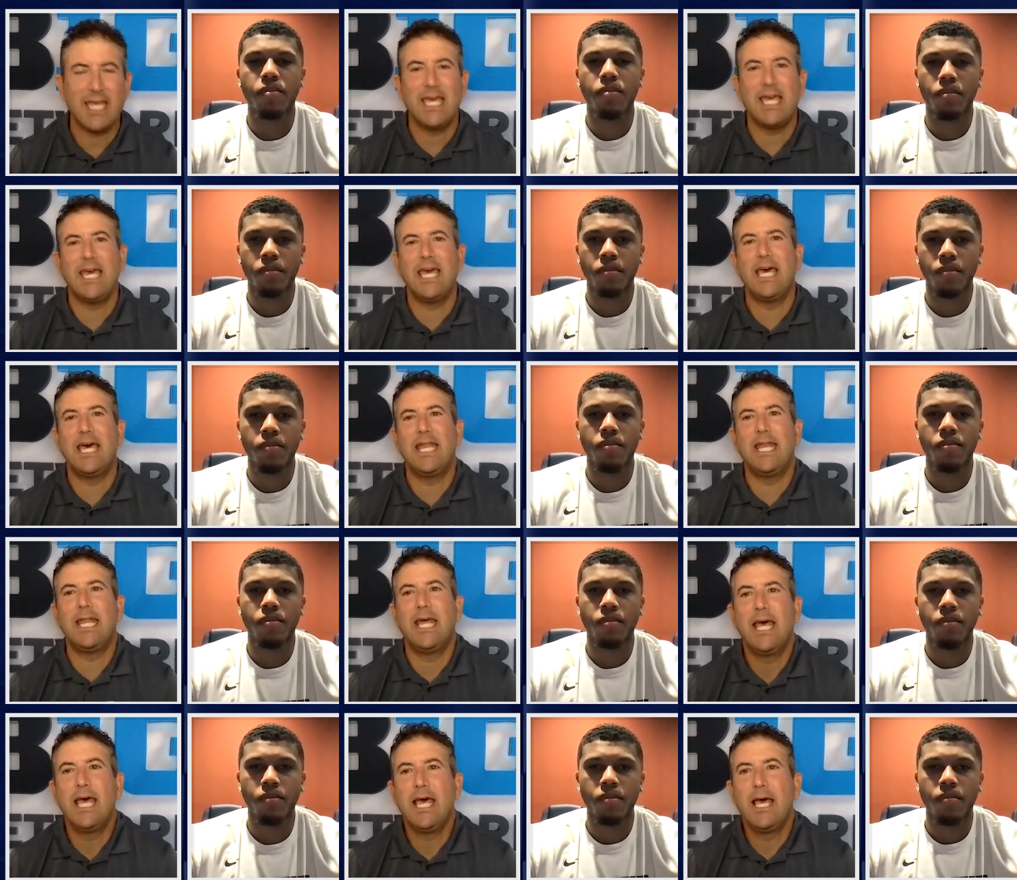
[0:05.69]

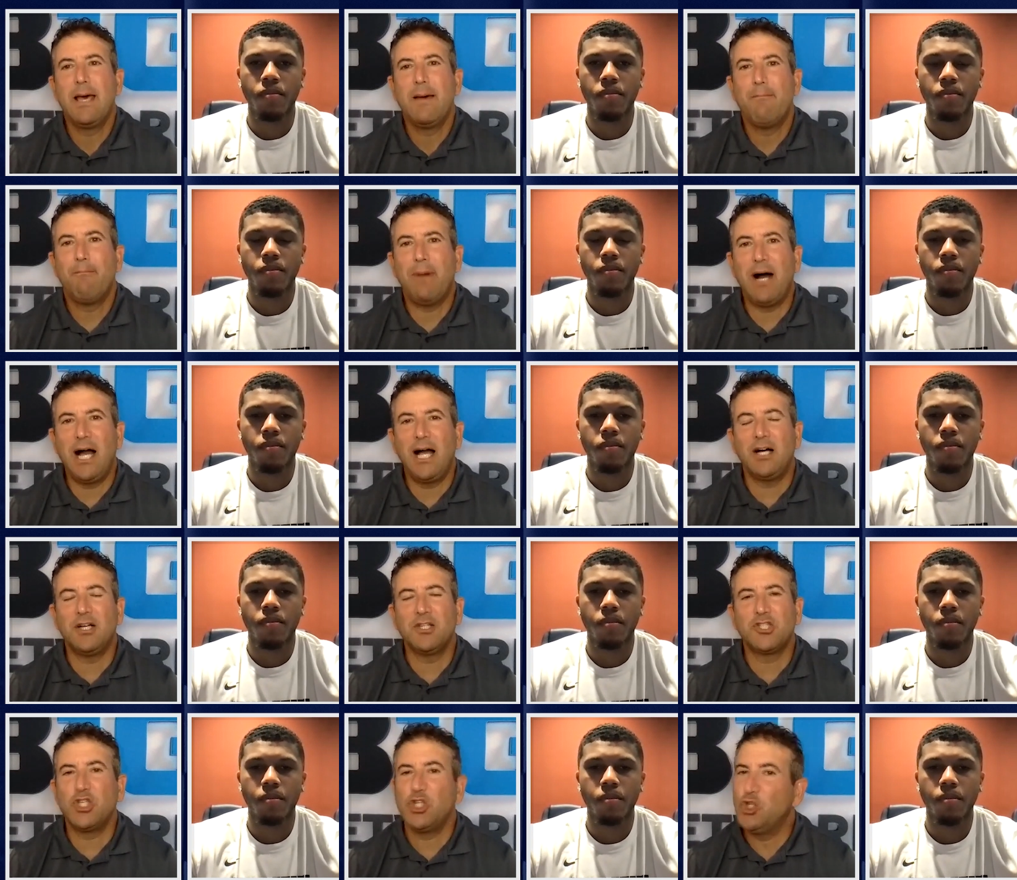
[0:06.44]
Speaker 1: And
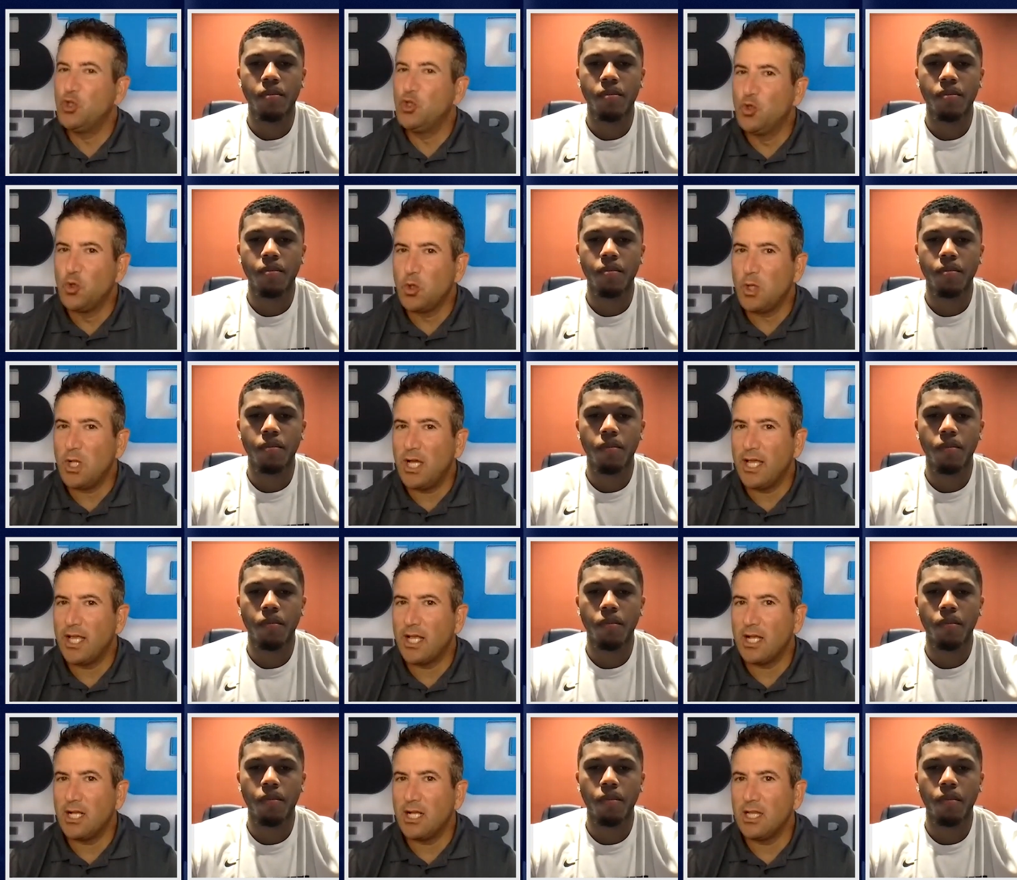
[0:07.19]
Myles, you,
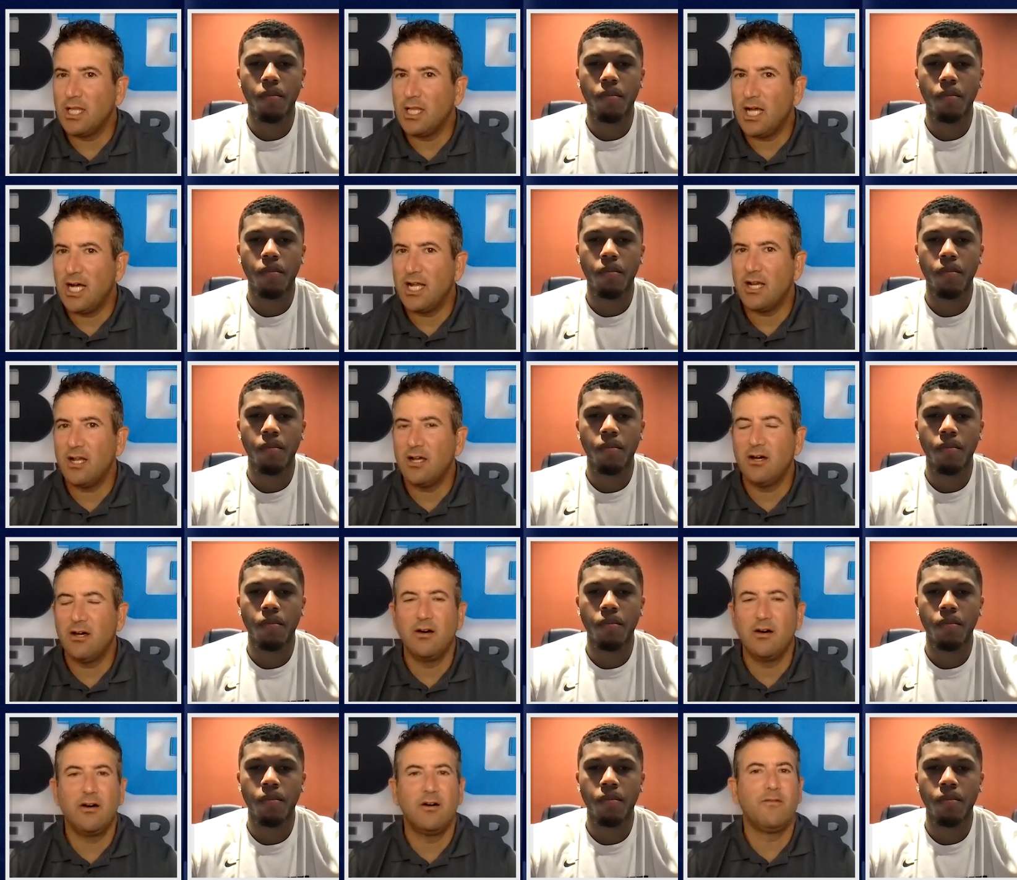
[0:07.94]
like a lot
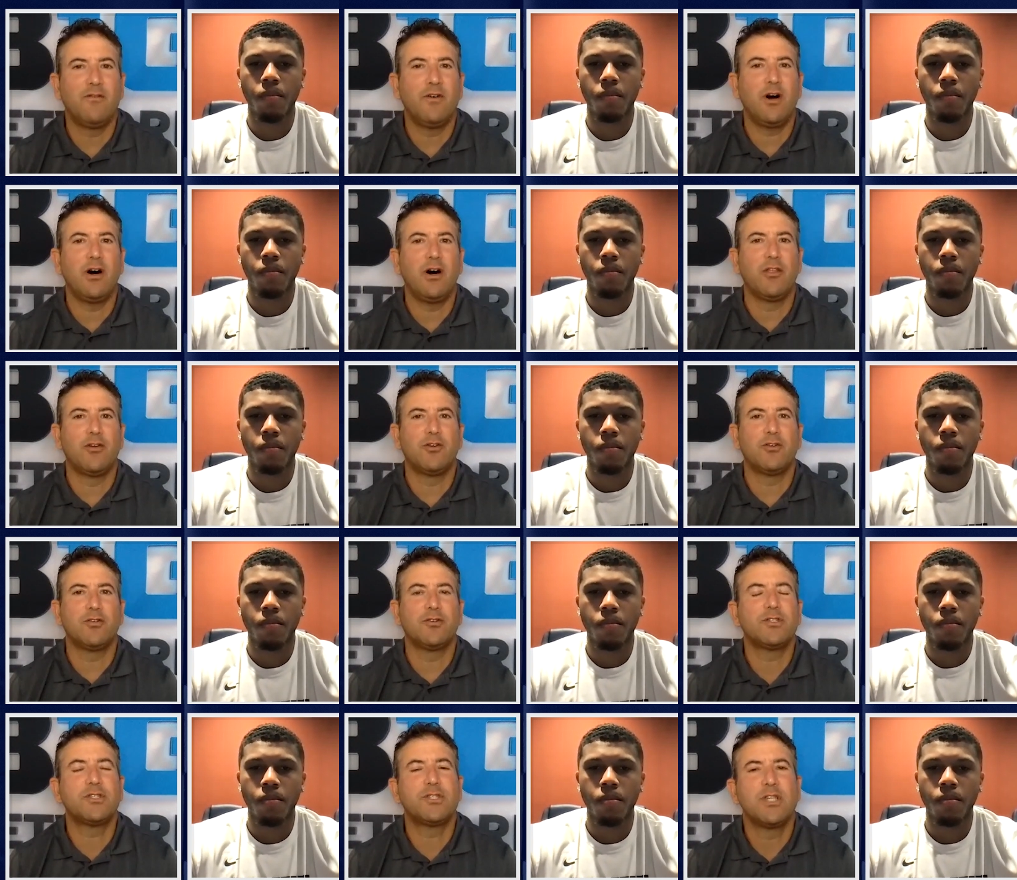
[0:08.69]
of
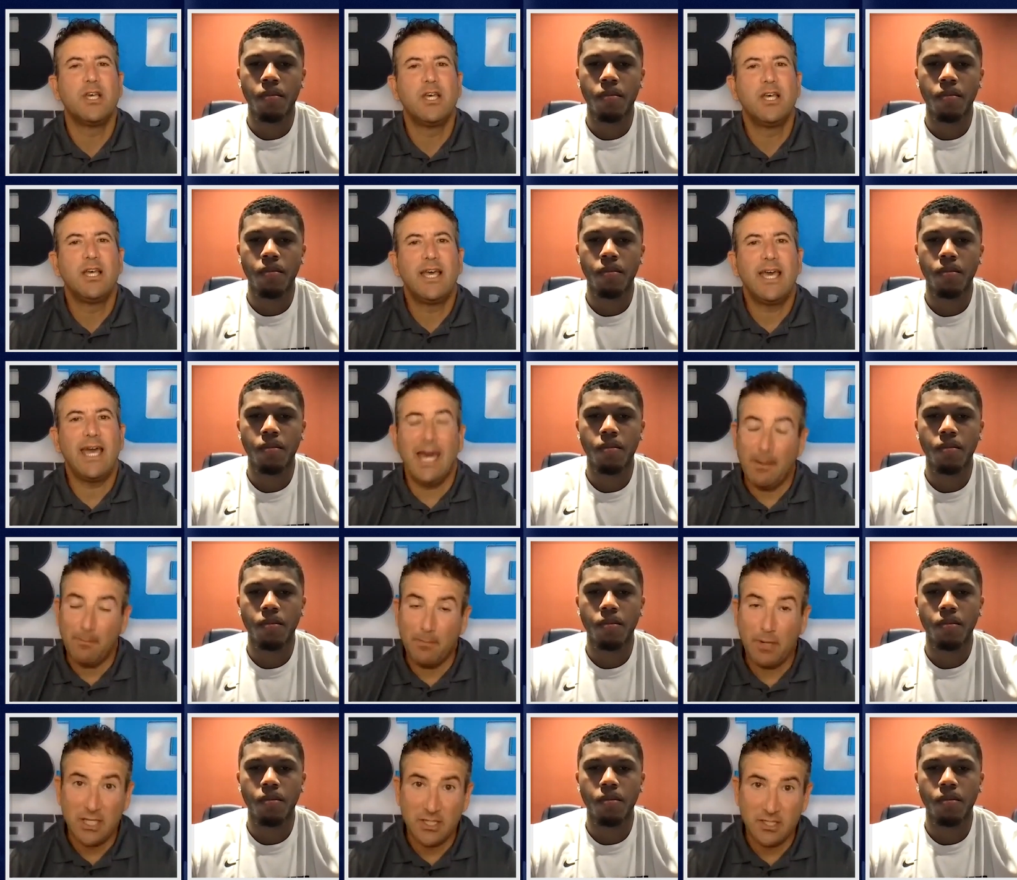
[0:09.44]
others
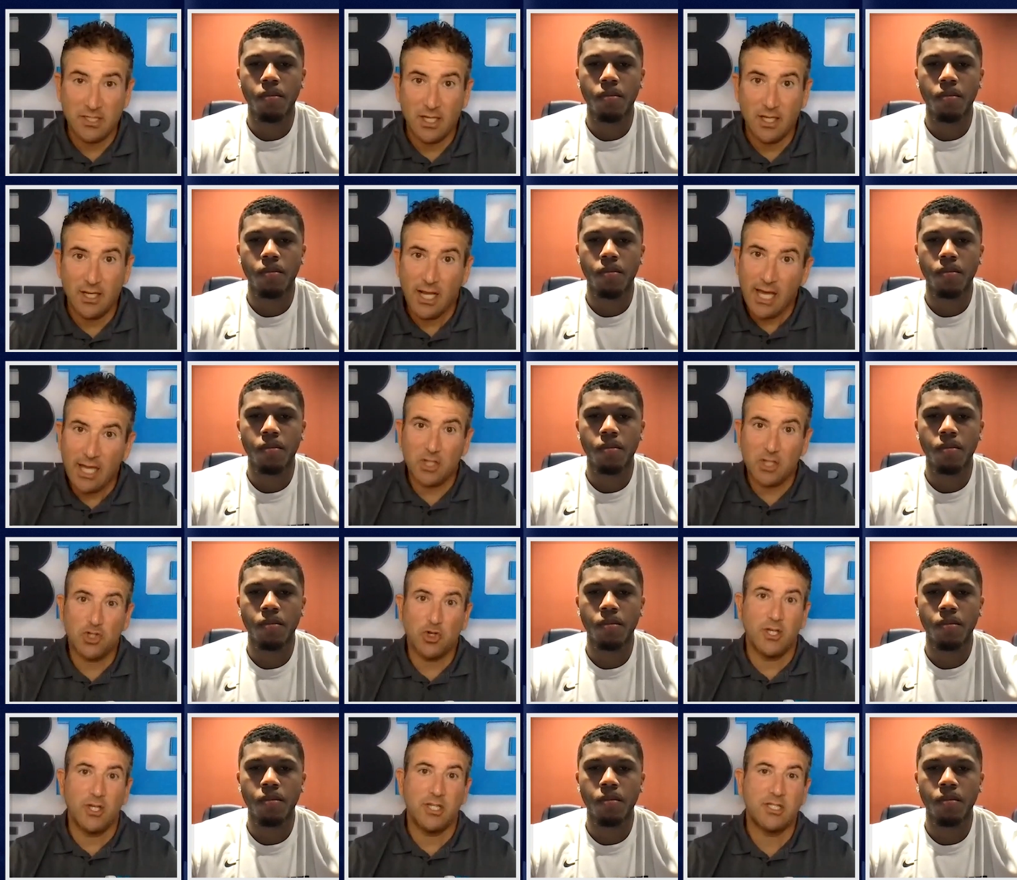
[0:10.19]
at Penn State, had a
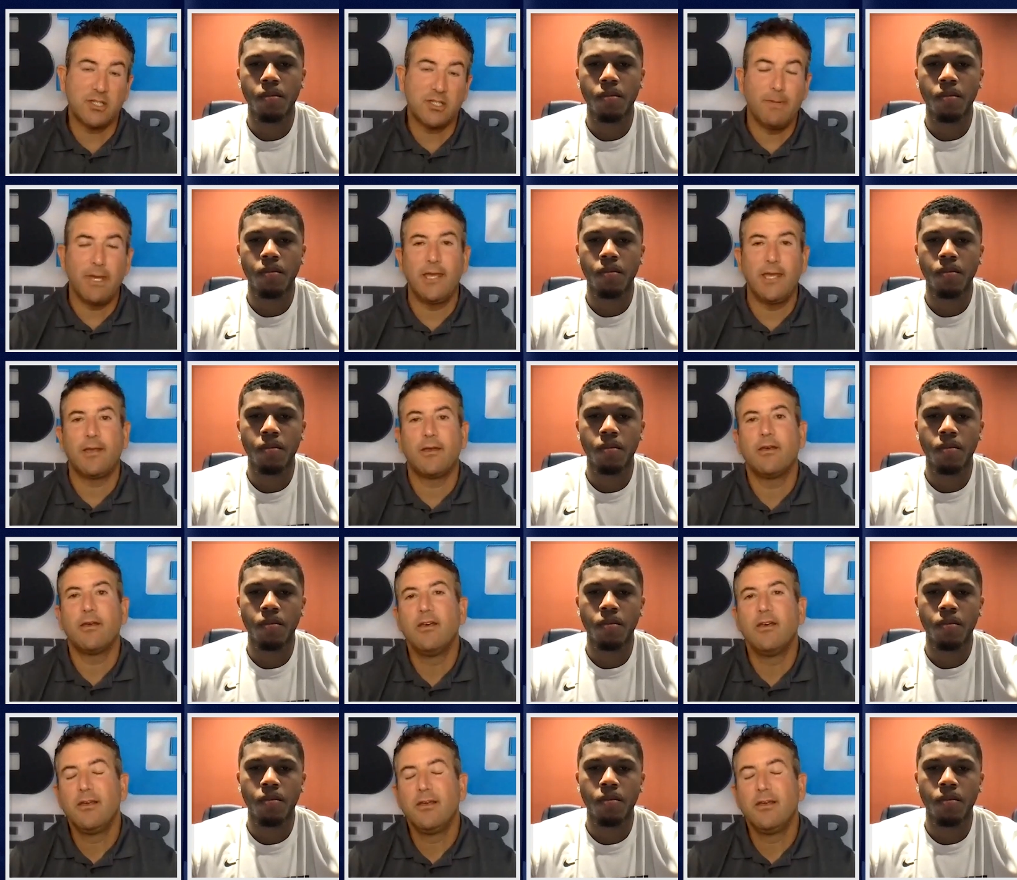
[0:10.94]
choice to make.